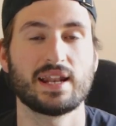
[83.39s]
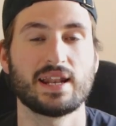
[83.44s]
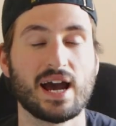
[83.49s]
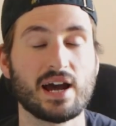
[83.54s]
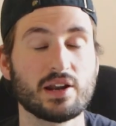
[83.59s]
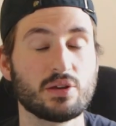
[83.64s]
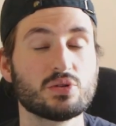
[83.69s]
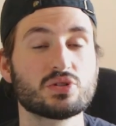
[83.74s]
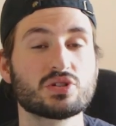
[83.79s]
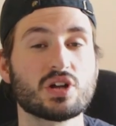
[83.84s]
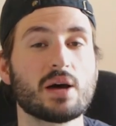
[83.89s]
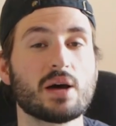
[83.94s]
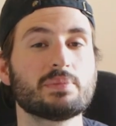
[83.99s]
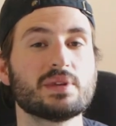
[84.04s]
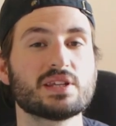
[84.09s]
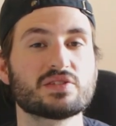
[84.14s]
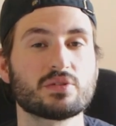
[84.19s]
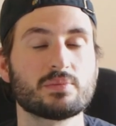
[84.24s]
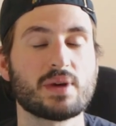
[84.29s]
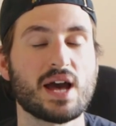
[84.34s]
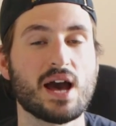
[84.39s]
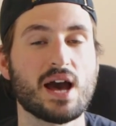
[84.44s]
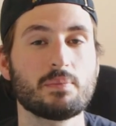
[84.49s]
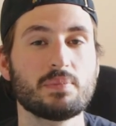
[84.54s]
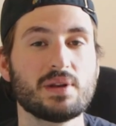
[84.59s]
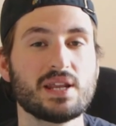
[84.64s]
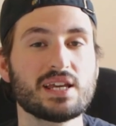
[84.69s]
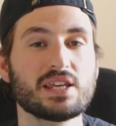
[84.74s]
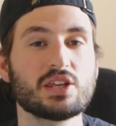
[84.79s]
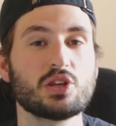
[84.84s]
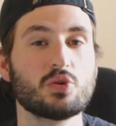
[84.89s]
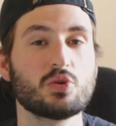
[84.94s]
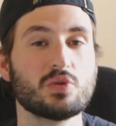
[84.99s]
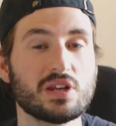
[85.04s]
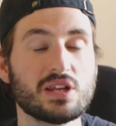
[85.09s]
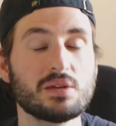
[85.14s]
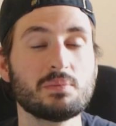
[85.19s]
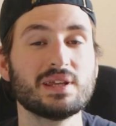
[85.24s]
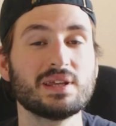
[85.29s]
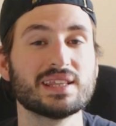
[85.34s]
And how do you stop this from happening? You
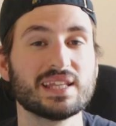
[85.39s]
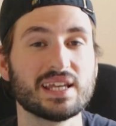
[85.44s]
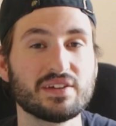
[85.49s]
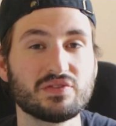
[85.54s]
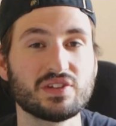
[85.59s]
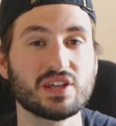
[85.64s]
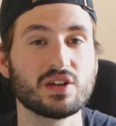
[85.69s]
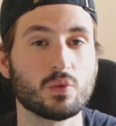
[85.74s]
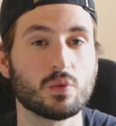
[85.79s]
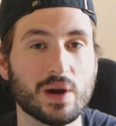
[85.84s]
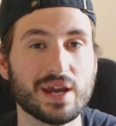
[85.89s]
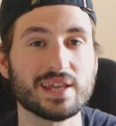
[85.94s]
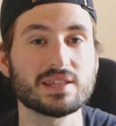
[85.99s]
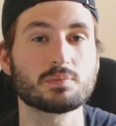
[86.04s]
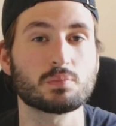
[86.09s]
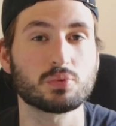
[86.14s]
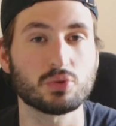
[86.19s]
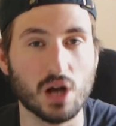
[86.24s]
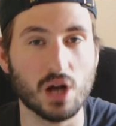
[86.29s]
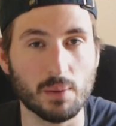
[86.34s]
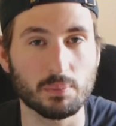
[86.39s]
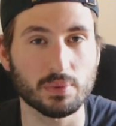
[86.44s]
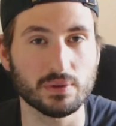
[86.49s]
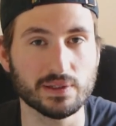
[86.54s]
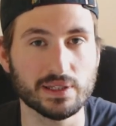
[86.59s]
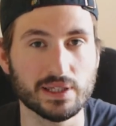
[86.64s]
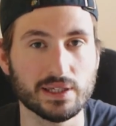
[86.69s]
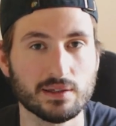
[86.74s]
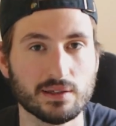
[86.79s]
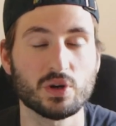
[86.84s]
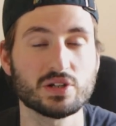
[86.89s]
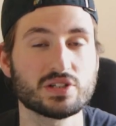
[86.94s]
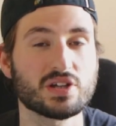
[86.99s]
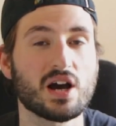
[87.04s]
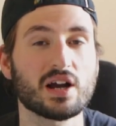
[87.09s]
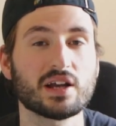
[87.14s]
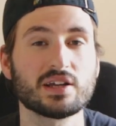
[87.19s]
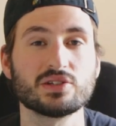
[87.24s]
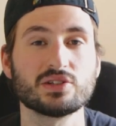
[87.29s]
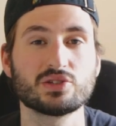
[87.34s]
need to be lifting weights properly. We're
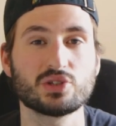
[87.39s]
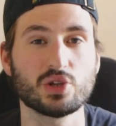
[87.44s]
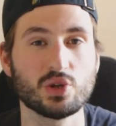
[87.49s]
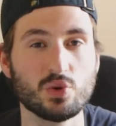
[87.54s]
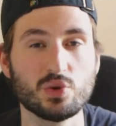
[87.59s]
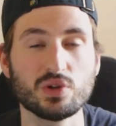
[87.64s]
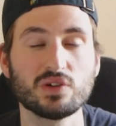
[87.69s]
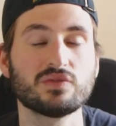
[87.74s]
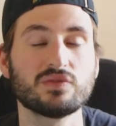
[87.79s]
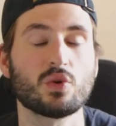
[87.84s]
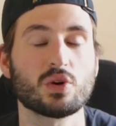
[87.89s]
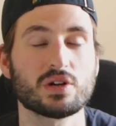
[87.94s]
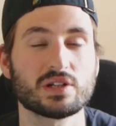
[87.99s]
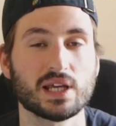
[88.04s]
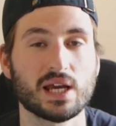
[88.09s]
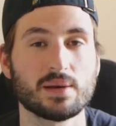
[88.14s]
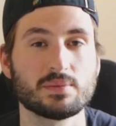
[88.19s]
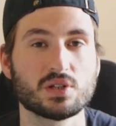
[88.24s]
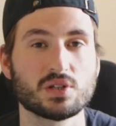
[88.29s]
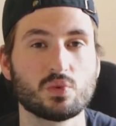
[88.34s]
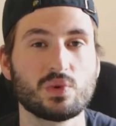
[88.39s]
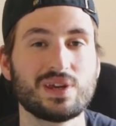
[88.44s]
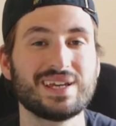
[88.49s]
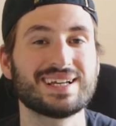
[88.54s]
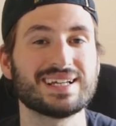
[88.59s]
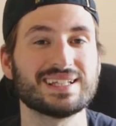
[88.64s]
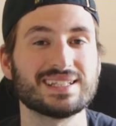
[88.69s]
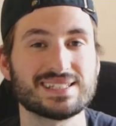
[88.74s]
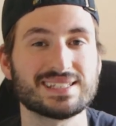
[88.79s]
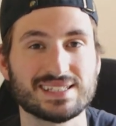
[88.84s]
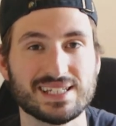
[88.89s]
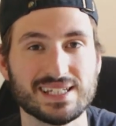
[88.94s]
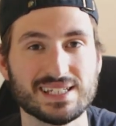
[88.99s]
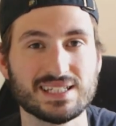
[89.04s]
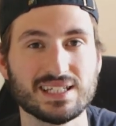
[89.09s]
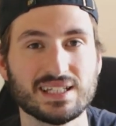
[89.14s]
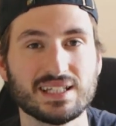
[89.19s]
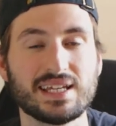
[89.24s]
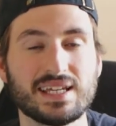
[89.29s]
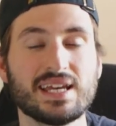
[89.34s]
talking 2 to 4 times a week
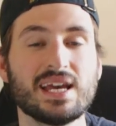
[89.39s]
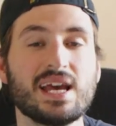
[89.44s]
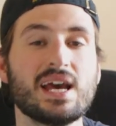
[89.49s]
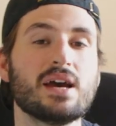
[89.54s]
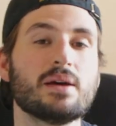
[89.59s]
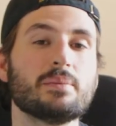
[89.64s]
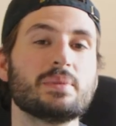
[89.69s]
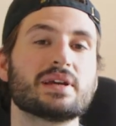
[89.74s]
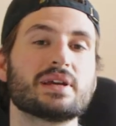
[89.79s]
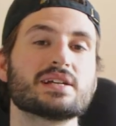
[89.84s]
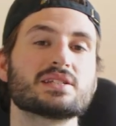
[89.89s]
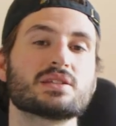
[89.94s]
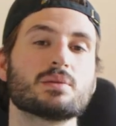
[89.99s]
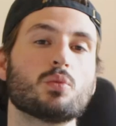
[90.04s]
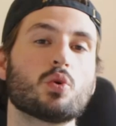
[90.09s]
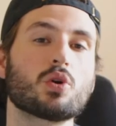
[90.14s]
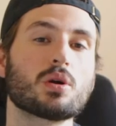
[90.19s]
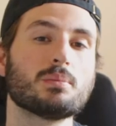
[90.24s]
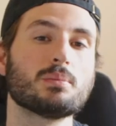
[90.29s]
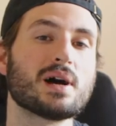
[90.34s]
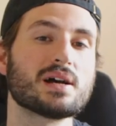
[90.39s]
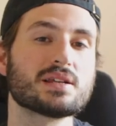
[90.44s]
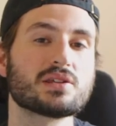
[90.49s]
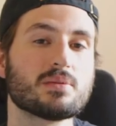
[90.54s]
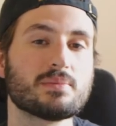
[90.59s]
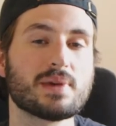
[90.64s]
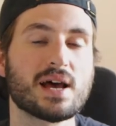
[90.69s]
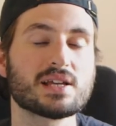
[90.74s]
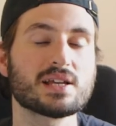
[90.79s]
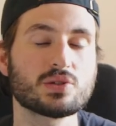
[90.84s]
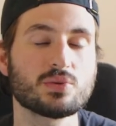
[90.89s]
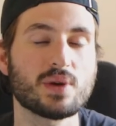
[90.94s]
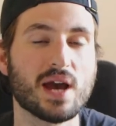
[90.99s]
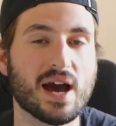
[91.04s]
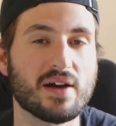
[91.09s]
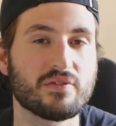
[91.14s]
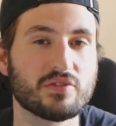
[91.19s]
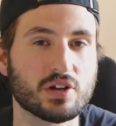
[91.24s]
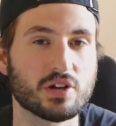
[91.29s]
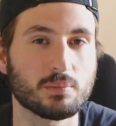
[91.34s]
consistently, because the more muscle mass you
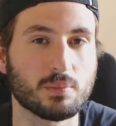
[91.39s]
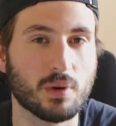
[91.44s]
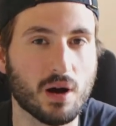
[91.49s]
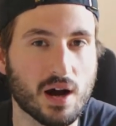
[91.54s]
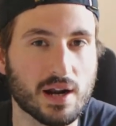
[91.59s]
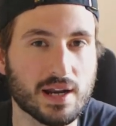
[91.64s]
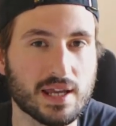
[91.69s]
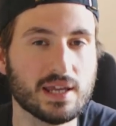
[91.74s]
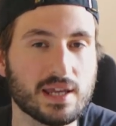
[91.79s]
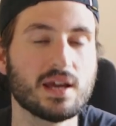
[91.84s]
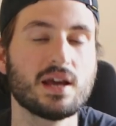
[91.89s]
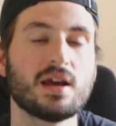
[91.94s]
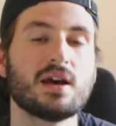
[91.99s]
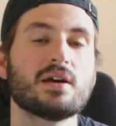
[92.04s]
have in your body,